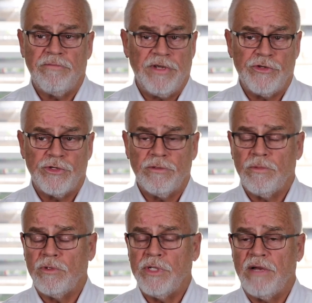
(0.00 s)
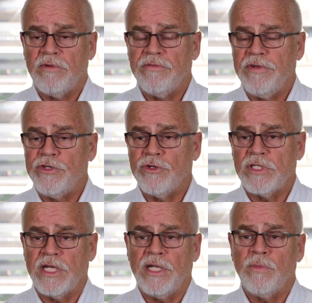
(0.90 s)
a feature or to have a feature
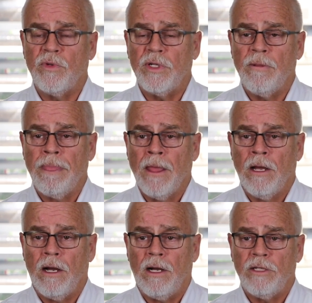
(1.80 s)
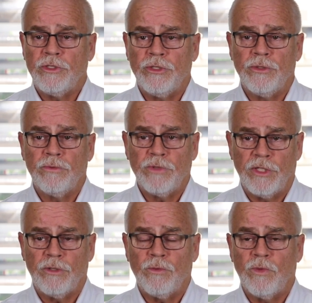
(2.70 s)
as an input, uh, to
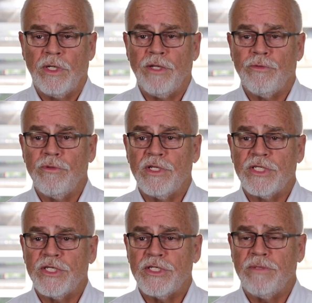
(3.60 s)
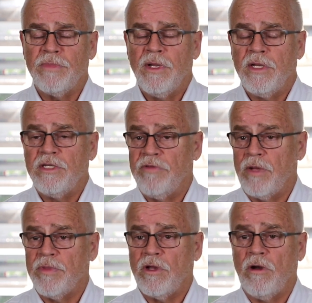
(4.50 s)
you know run it through the system,
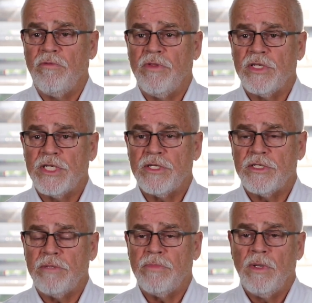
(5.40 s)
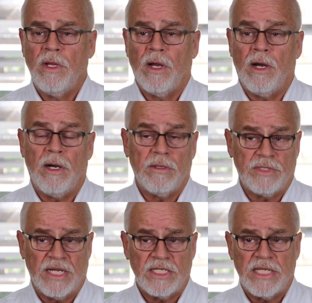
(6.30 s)
develop the code for the system, uh,
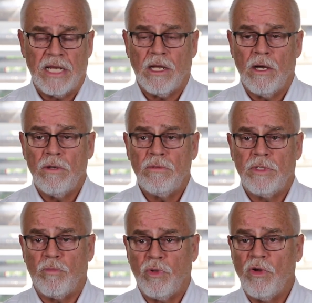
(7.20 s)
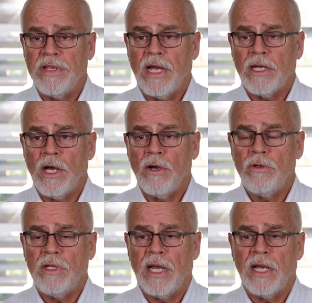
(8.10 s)
test that code, deploy that
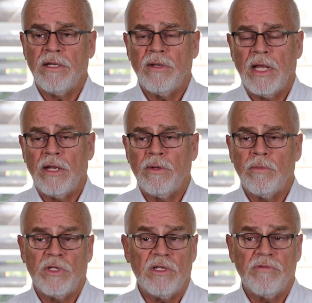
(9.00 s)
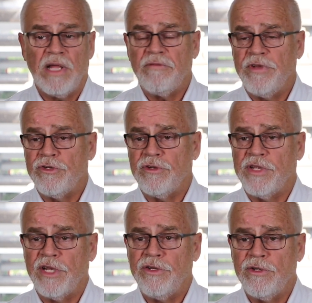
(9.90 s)
code, and, and deliver that feature to
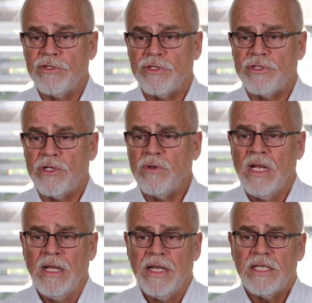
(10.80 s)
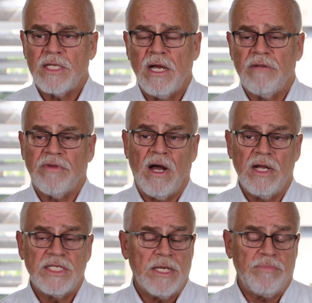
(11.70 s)
the end user. So it's kind of
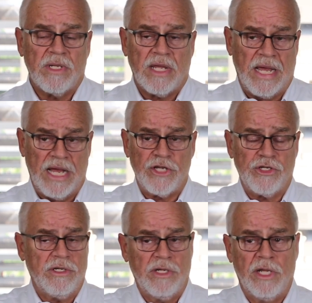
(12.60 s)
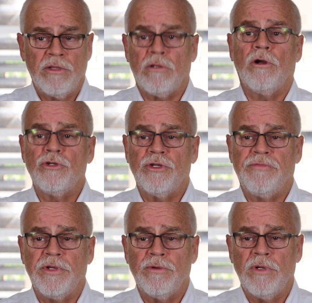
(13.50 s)
concept to cash in the larger
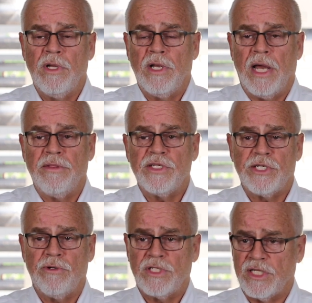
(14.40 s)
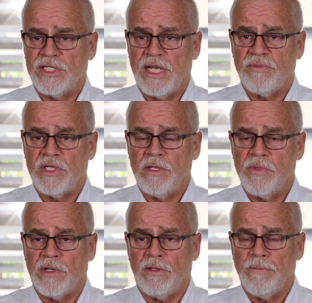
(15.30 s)
view and the series of steps in the
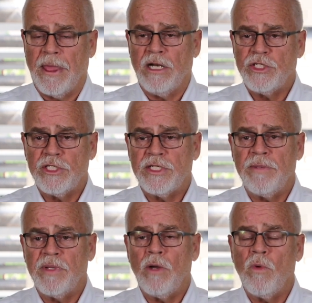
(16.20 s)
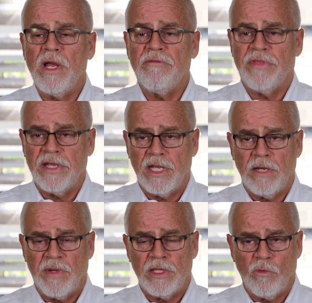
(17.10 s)
middle. And it's just simply a way of
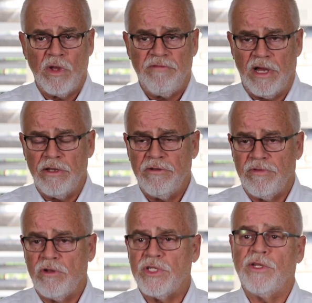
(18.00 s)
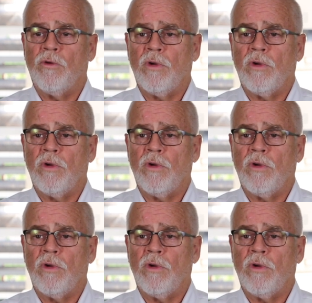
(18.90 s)
thinking about the way value flows in the